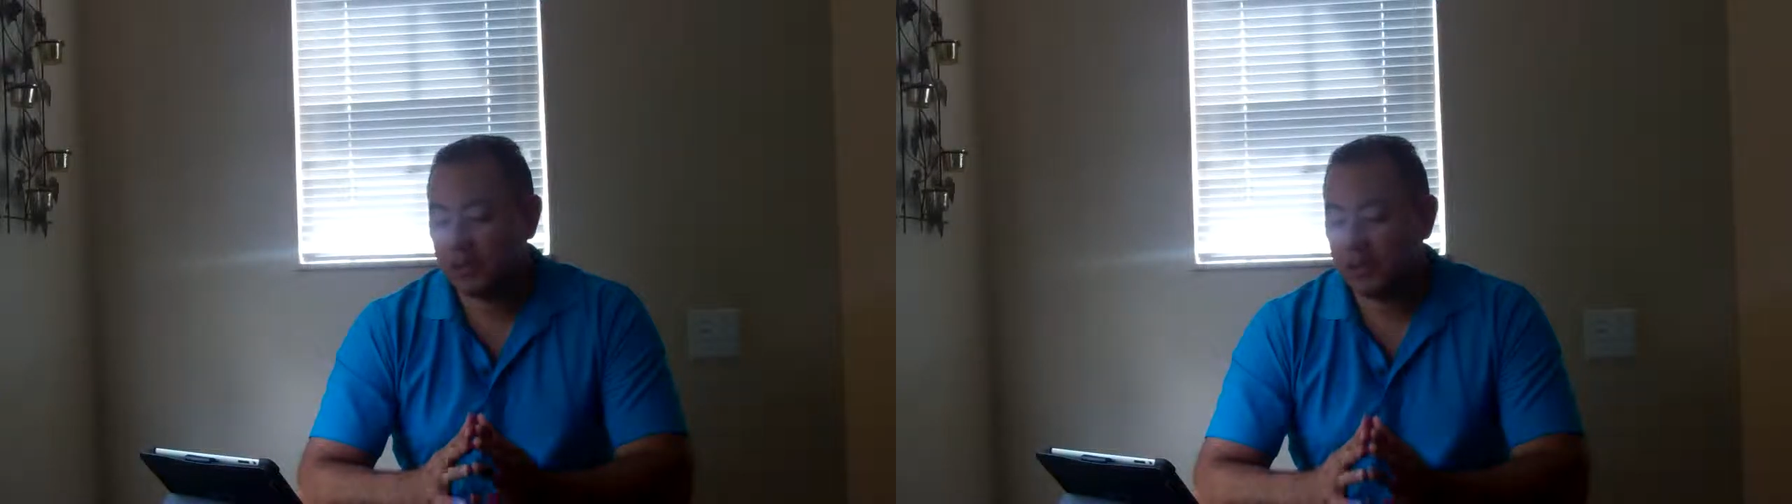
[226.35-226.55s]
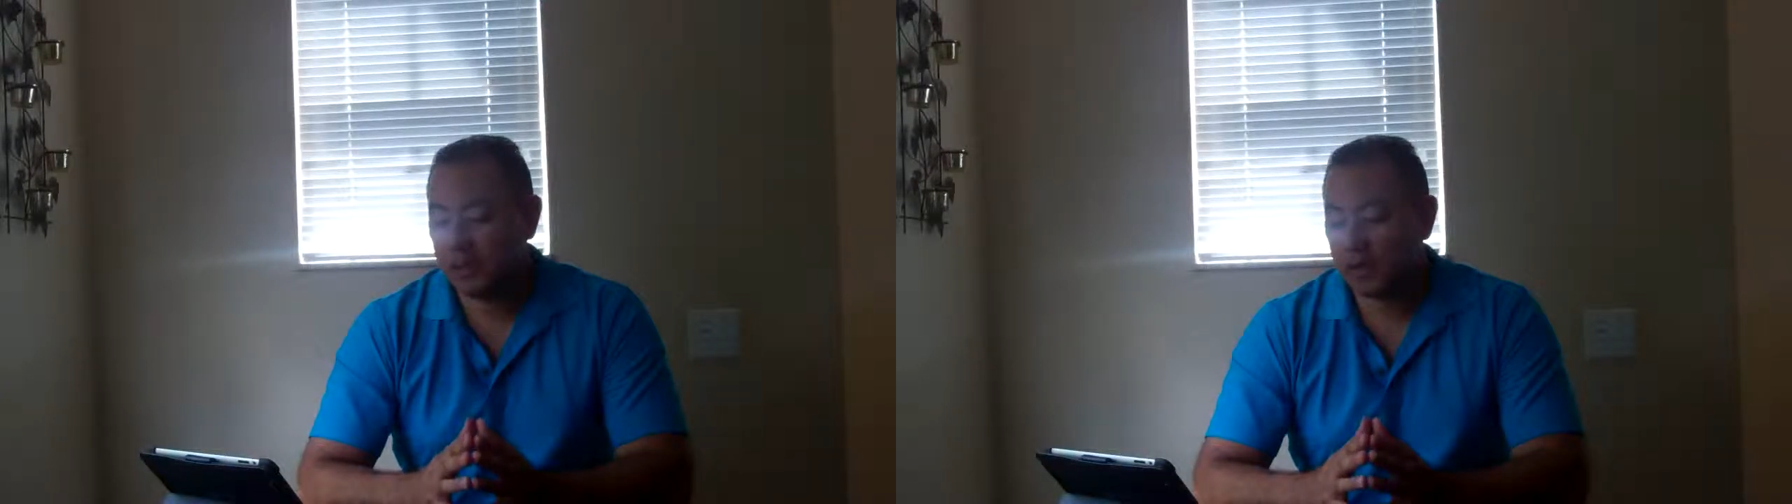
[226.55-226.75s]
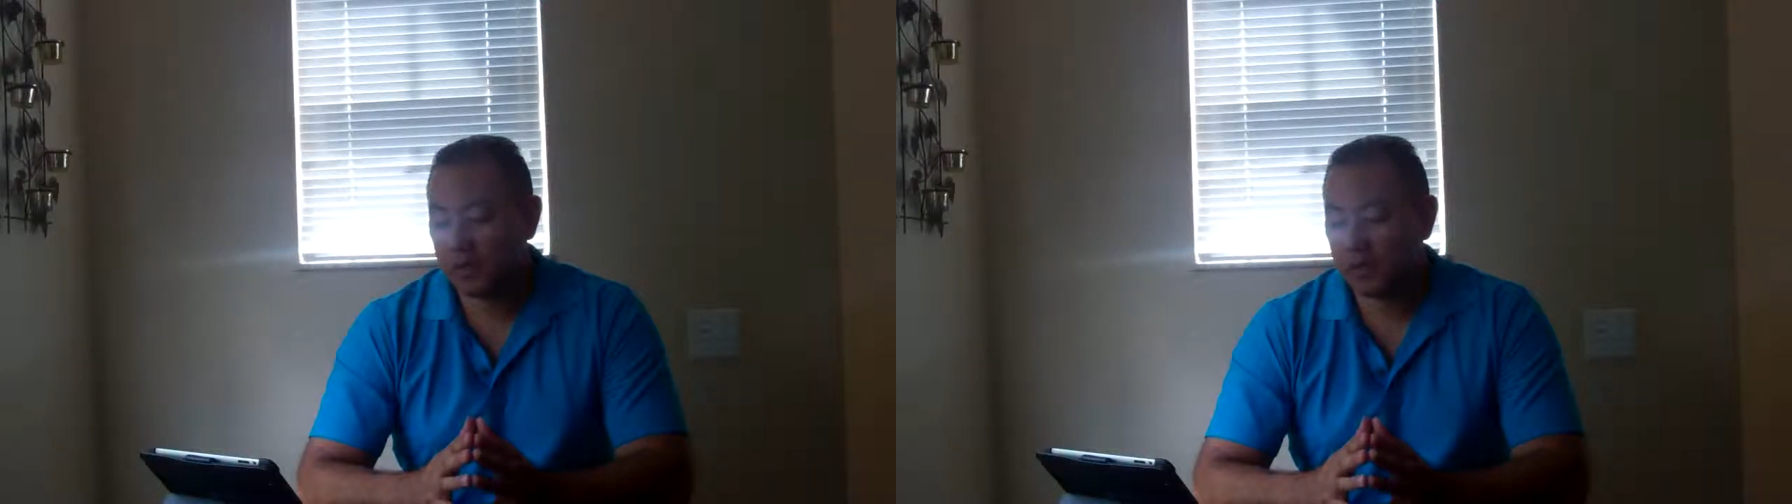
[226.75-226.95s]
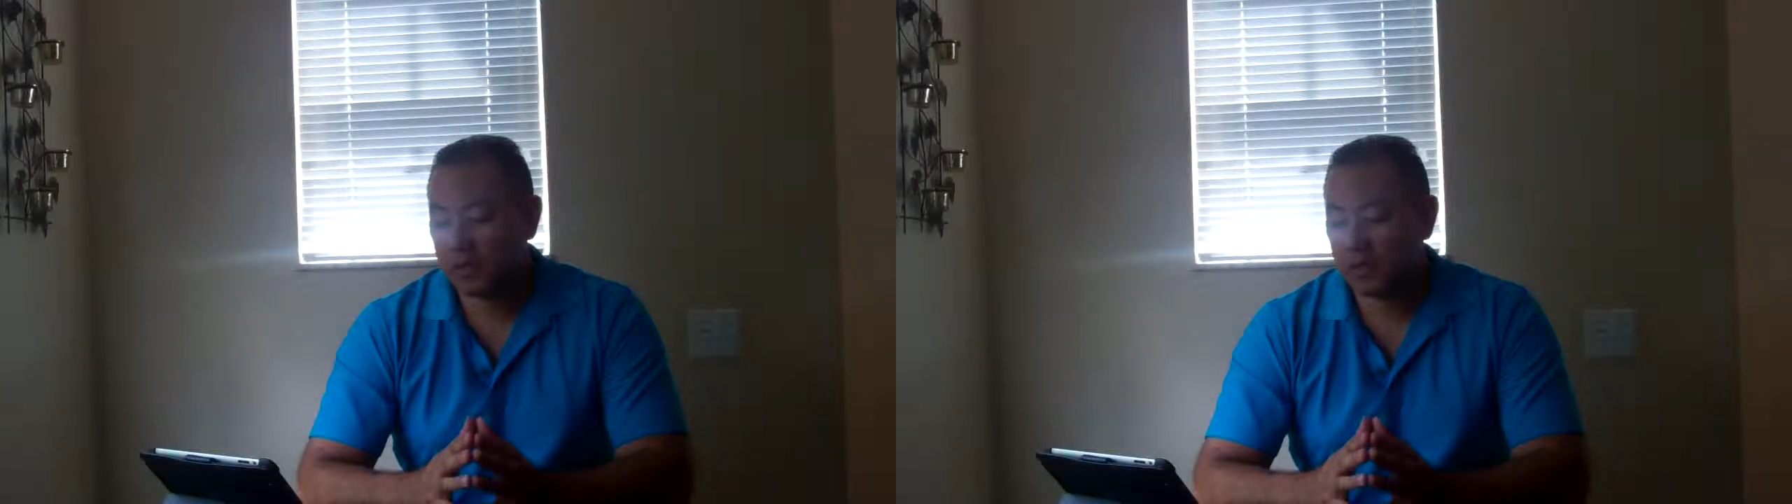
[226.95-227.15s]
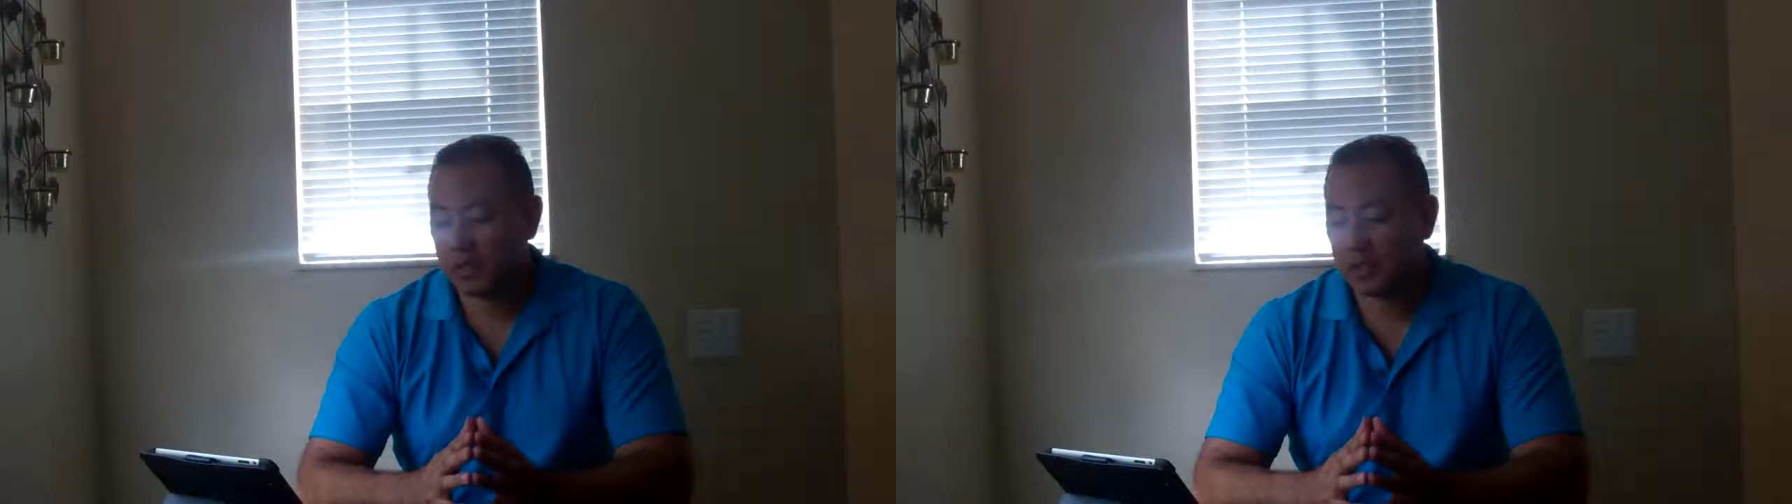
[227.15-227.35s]

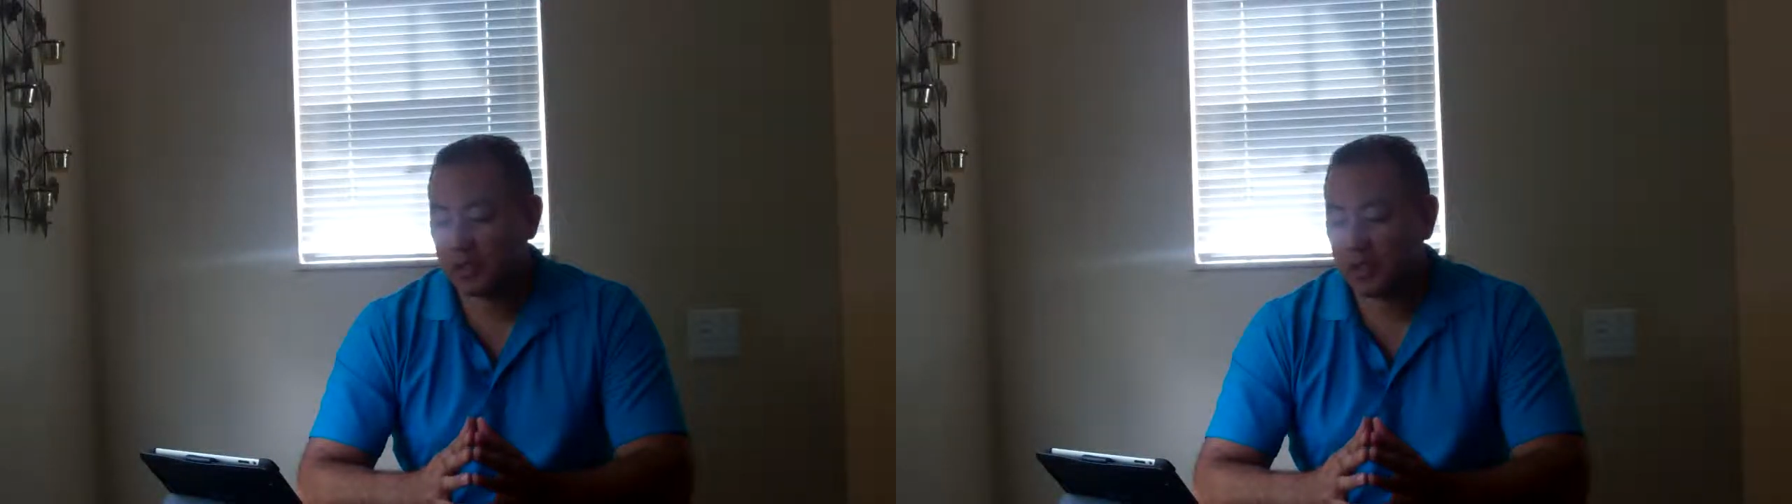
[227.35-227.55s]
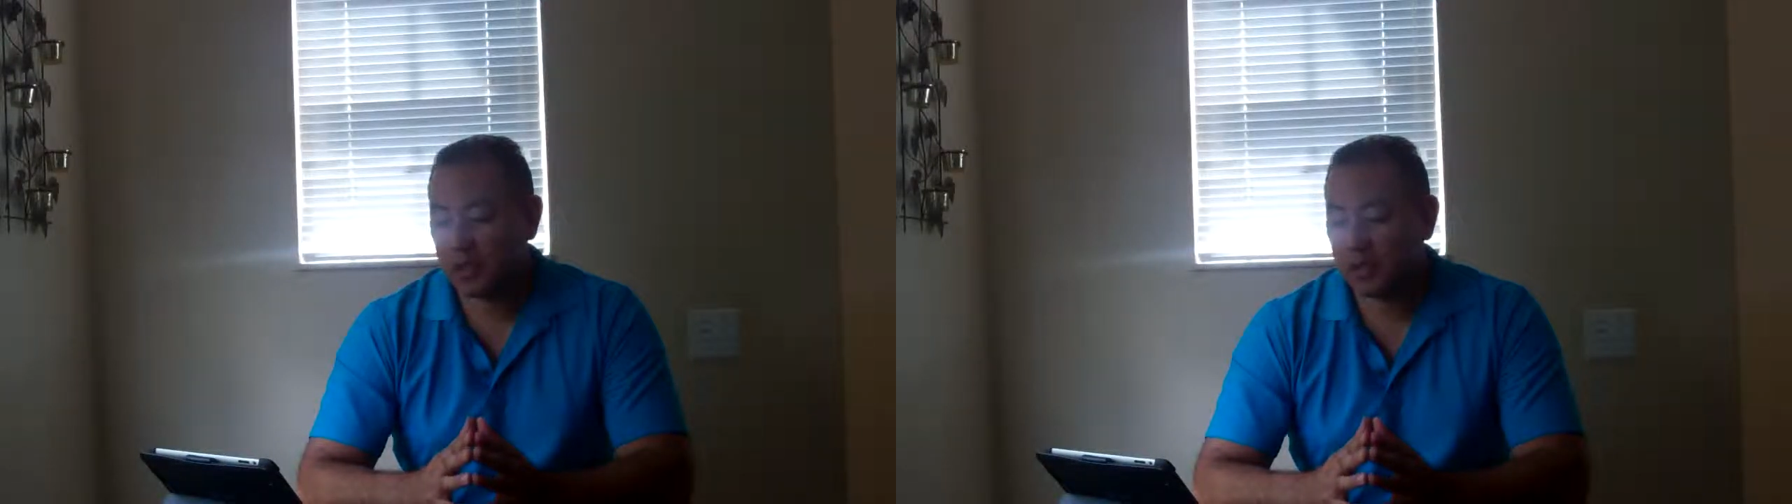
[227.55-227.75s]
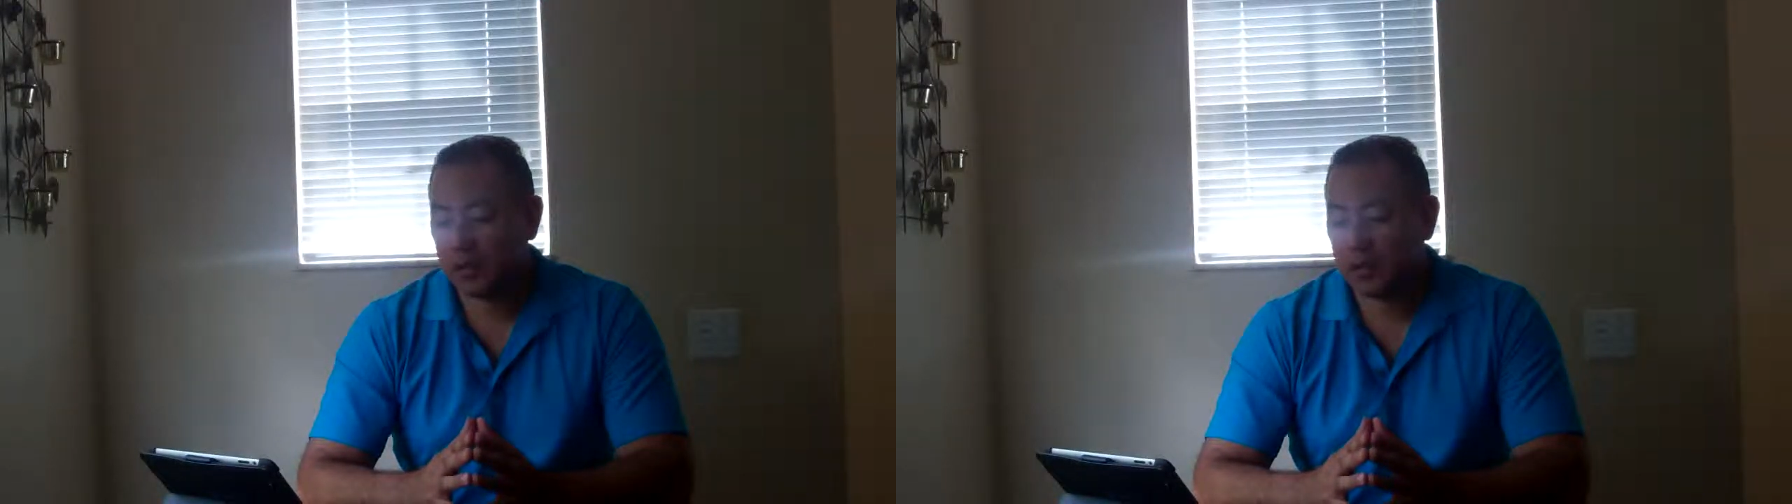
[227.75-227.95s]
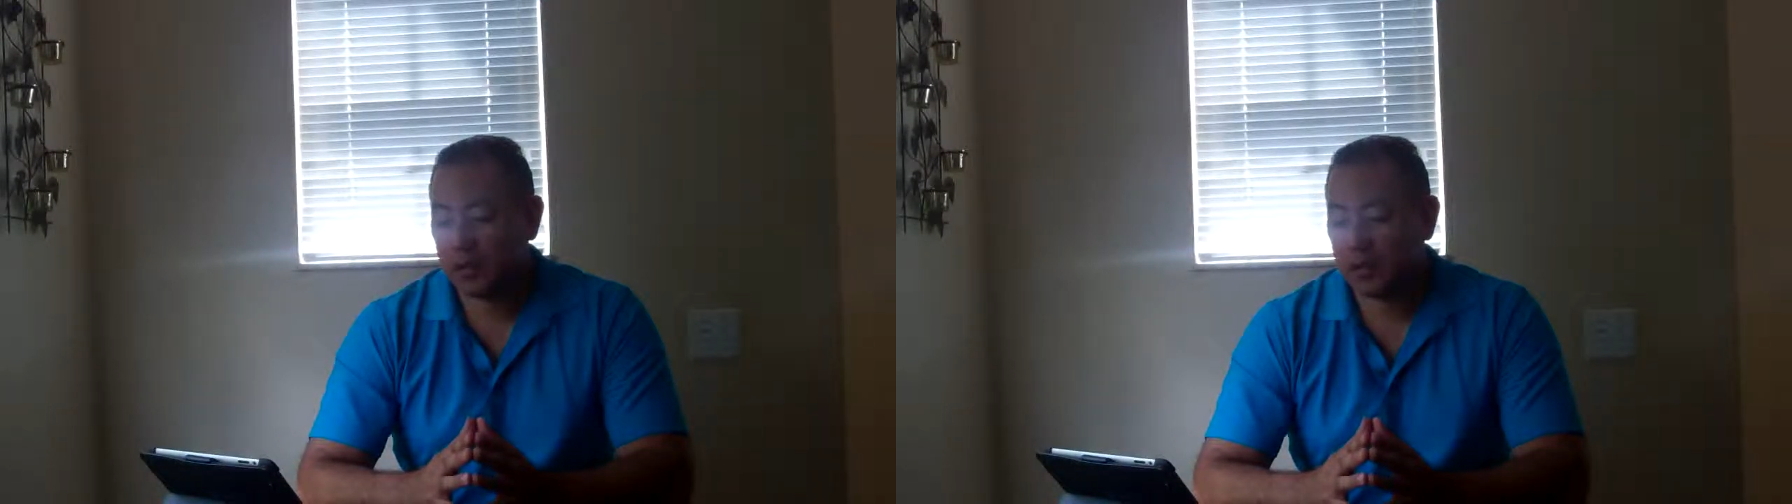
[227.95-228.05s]
differences between